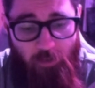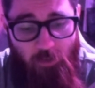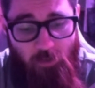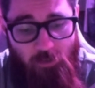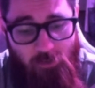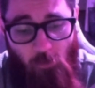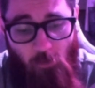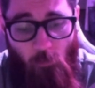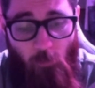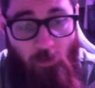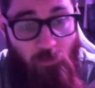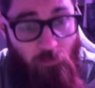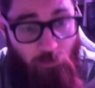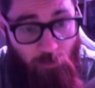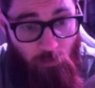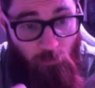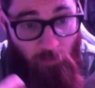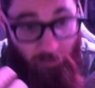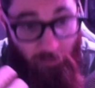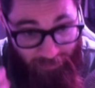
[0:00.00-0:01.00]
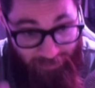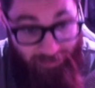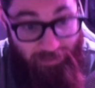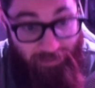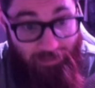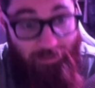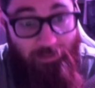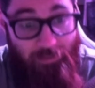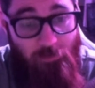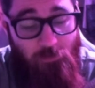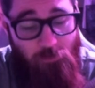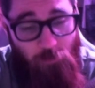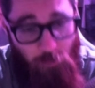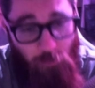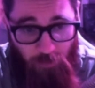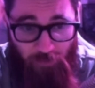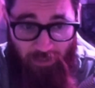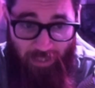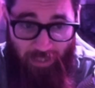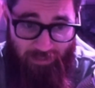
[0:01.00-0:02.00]
So whether you need to
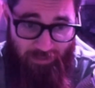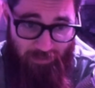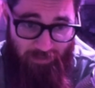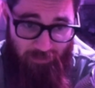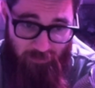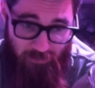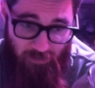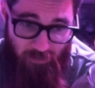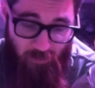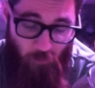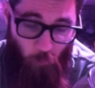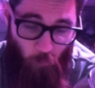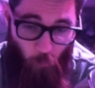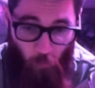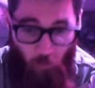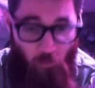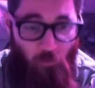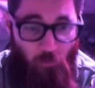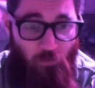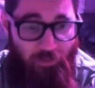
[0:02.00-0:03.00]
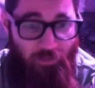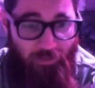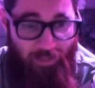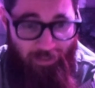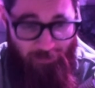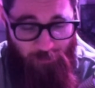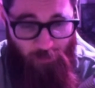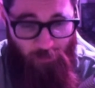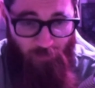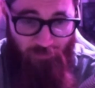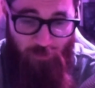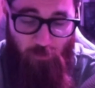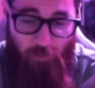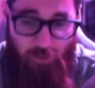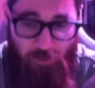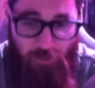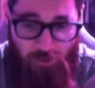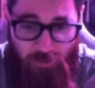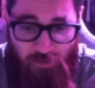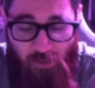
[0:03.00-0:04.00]
create this world and answer all these
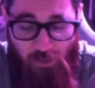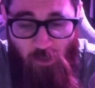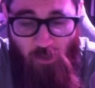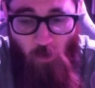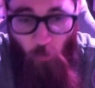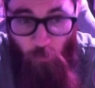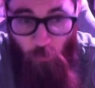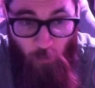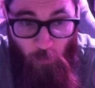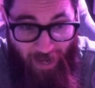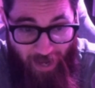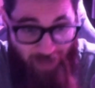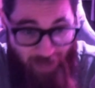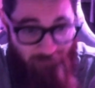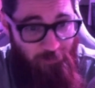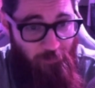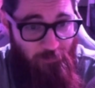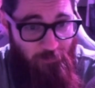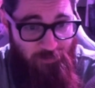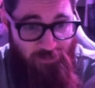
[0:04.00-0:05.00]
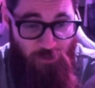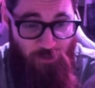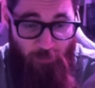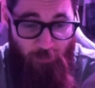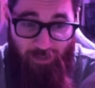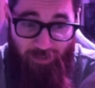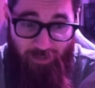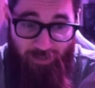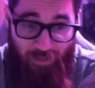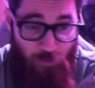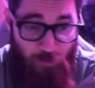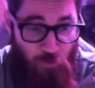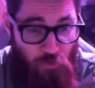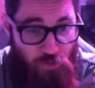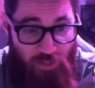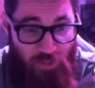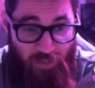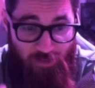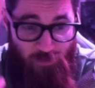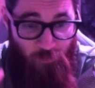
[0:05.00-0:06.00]
questions, or you have it all situated and you
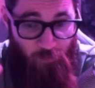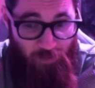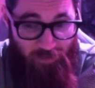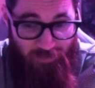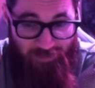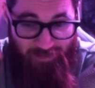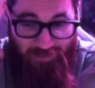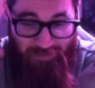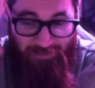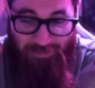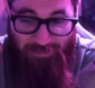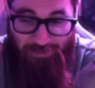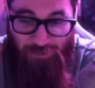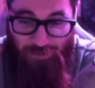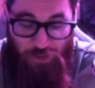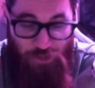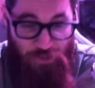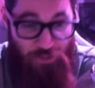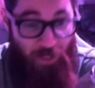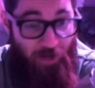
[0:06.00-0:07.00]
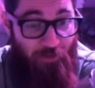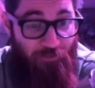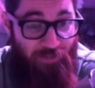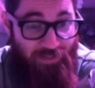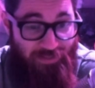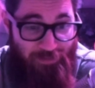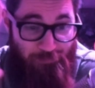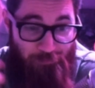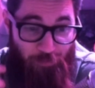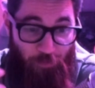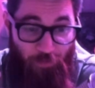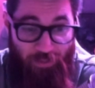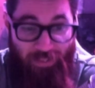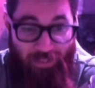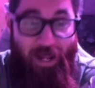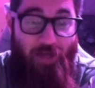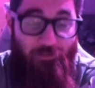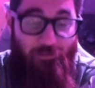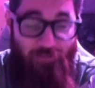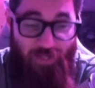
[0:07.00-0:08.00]
just want to share it and put
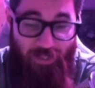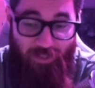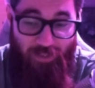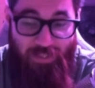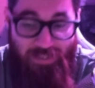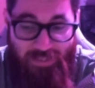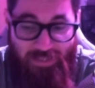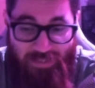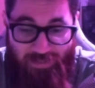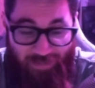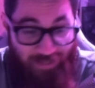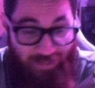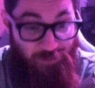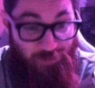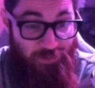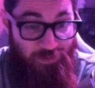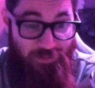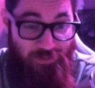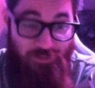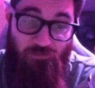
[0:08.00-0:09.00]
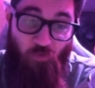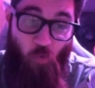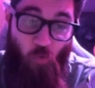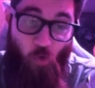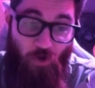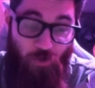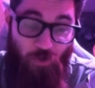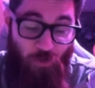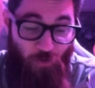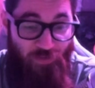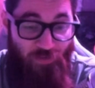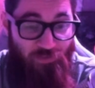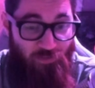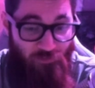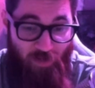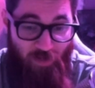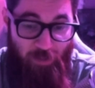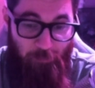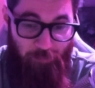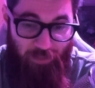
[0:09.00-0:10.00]
it out there, that's what this is for. You're in the
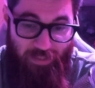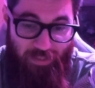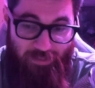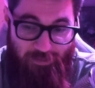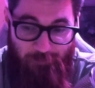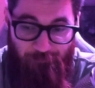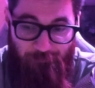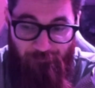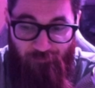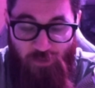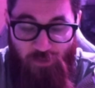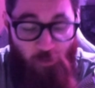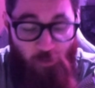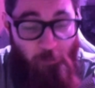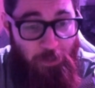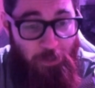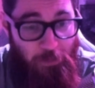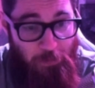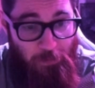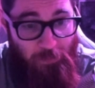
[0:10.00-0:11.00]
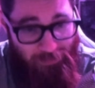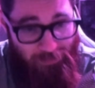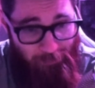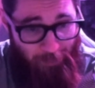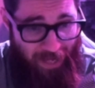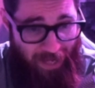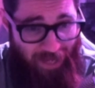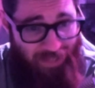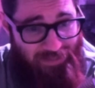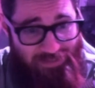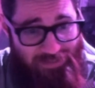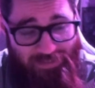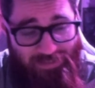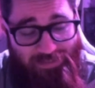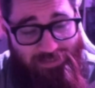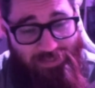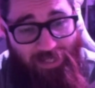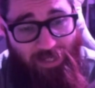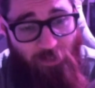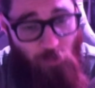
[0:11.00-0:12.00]
right place. So what I'm going to do is I'm going to ask
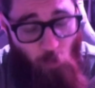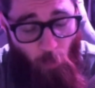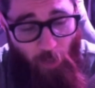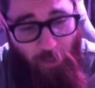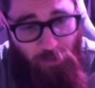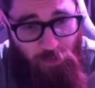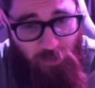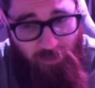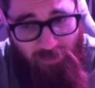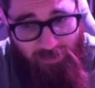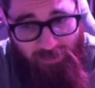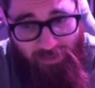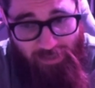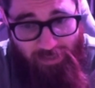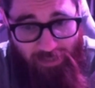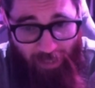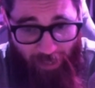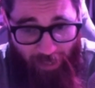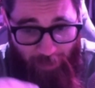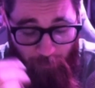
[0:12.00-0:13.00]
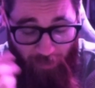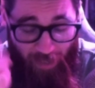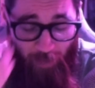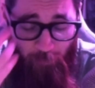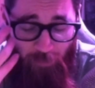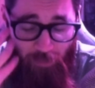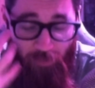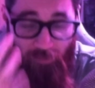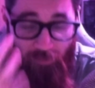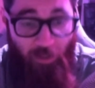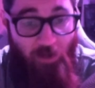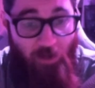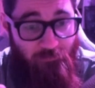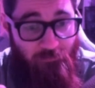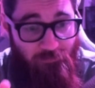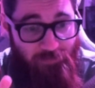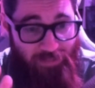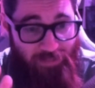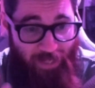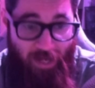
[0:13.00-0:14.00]
these 10 questions, and what I would love
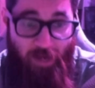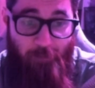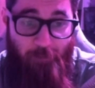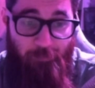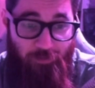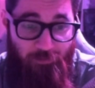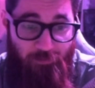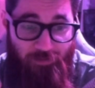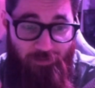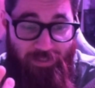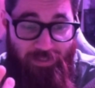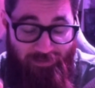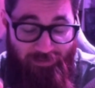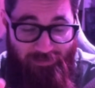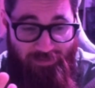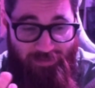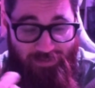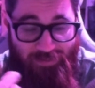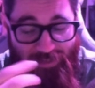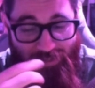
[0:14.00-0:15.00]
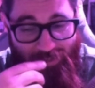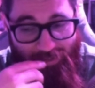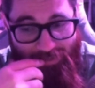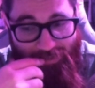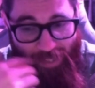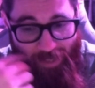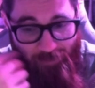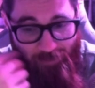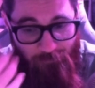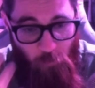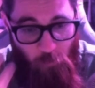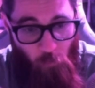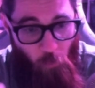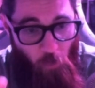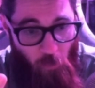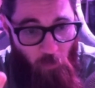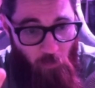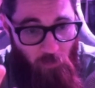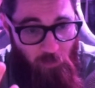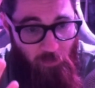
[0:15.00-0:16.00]
to happen is to have you
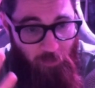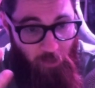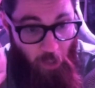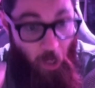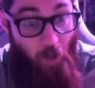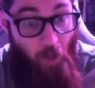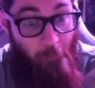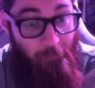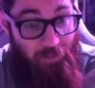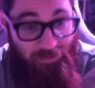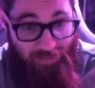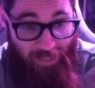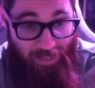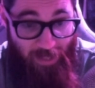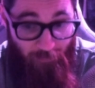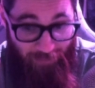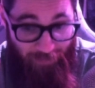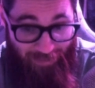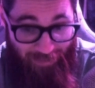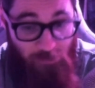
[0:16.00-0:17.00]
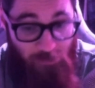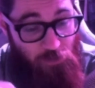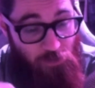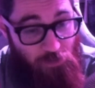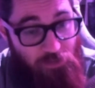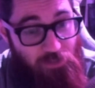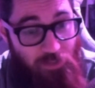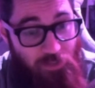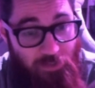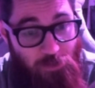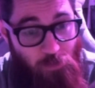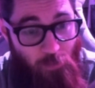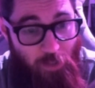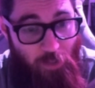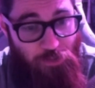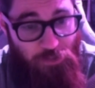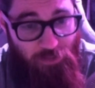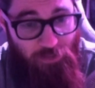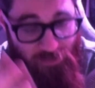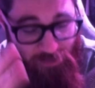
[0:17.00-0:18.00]
all comment out answers to these
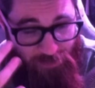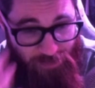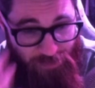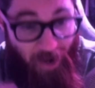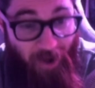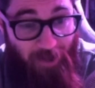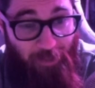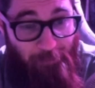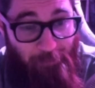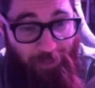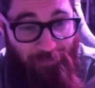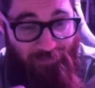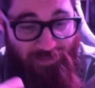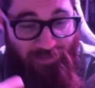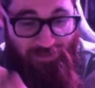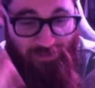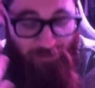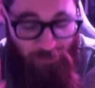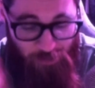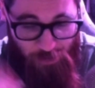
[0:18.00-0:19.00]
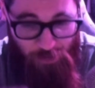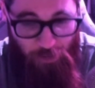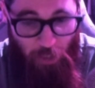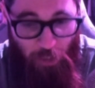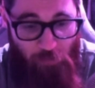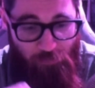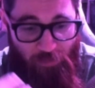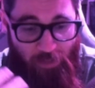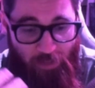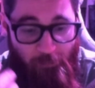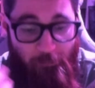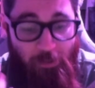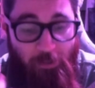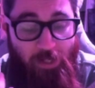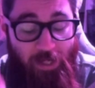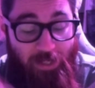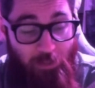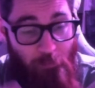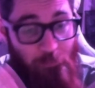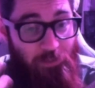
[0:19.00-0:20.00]
questions. Just talk about these things, share them
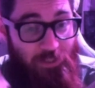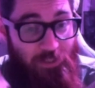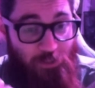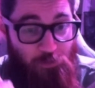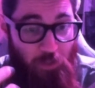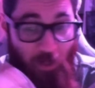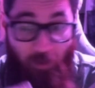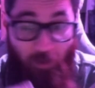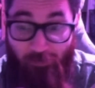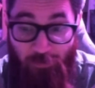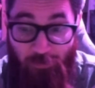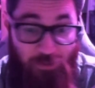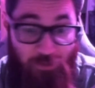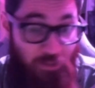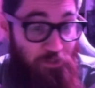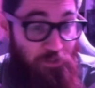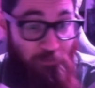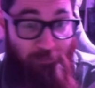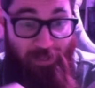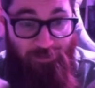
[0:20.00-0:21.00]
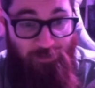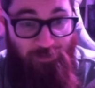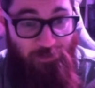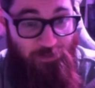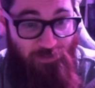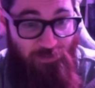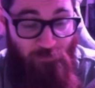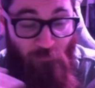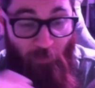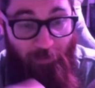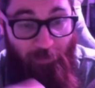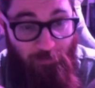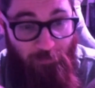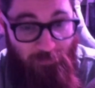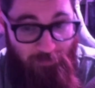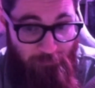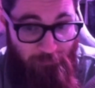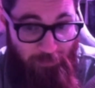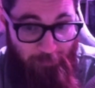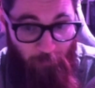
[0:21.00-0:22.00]
in a place where other dungeon masters and
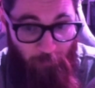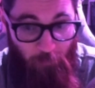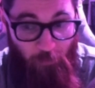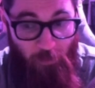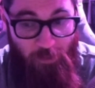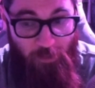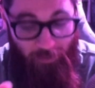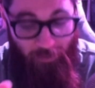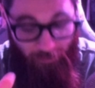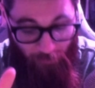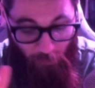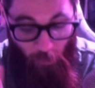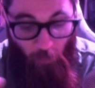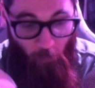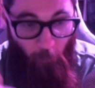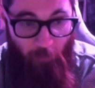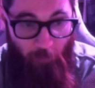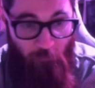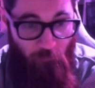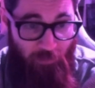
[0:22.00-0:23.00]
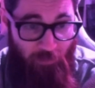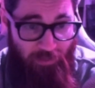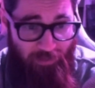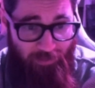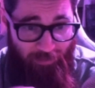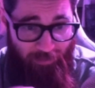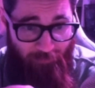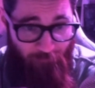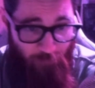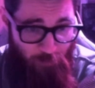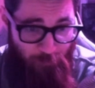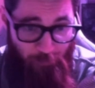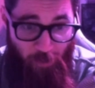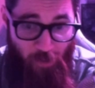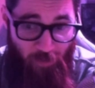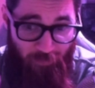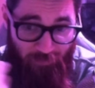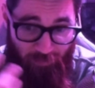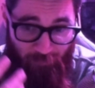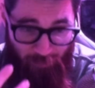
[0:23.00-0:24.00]
writers and people can go and read and
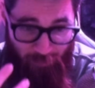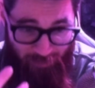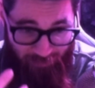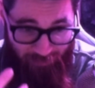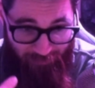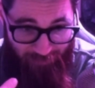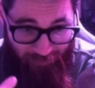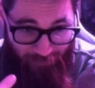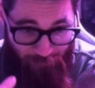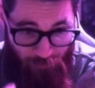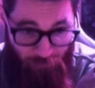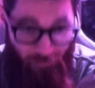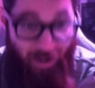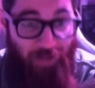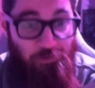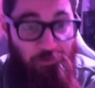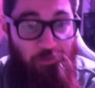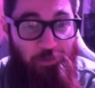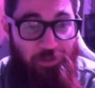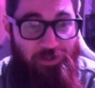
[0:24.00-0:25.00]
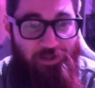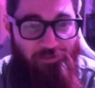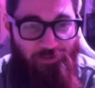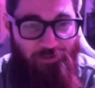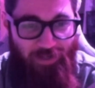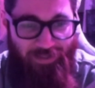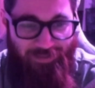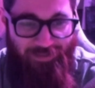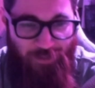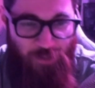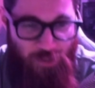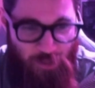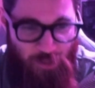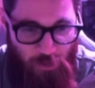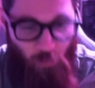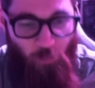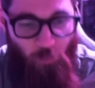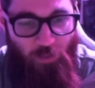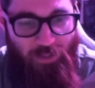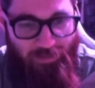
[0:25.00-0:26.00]
respond, and we can interact with one another and
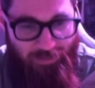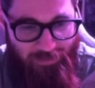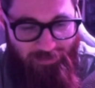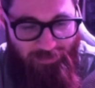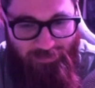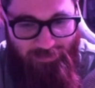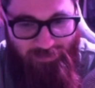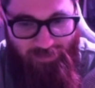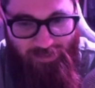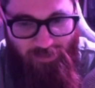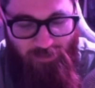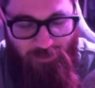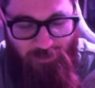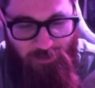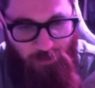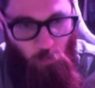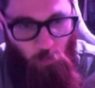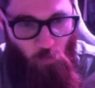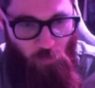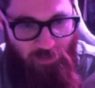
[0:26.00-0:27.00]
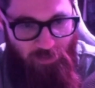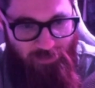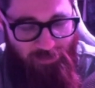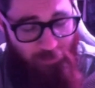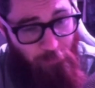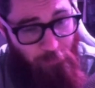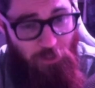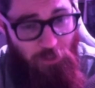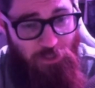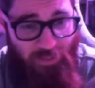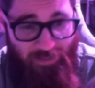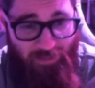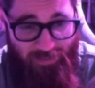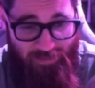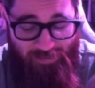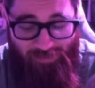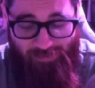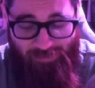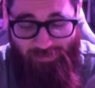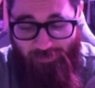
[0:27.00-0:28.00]
enjoy these stories and appreciate
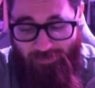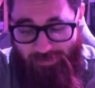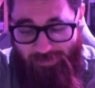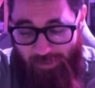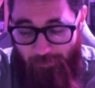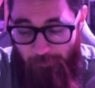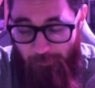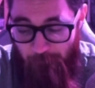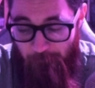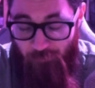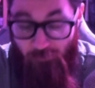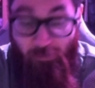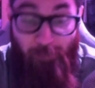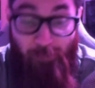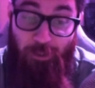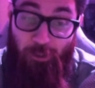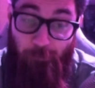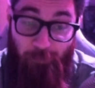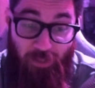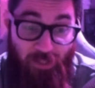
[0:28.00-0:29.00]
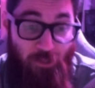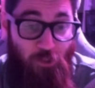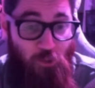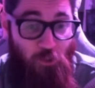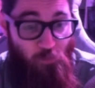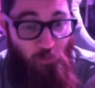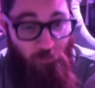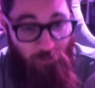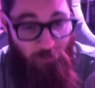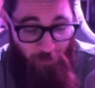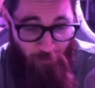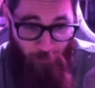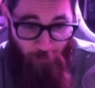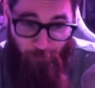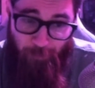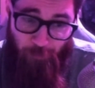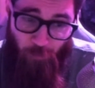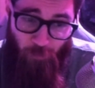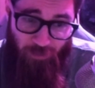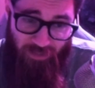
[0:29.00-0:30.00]
these details that maybe the players won't or other
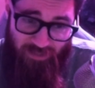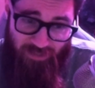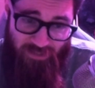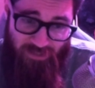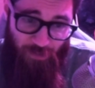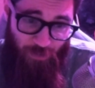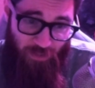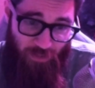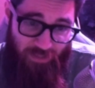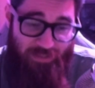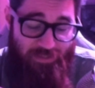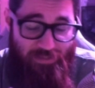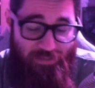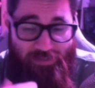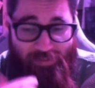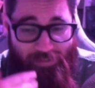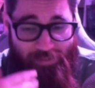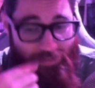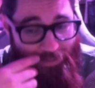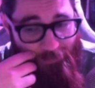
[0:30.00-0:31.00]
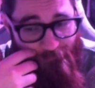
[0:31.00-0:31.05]
people won't necessarily get to see.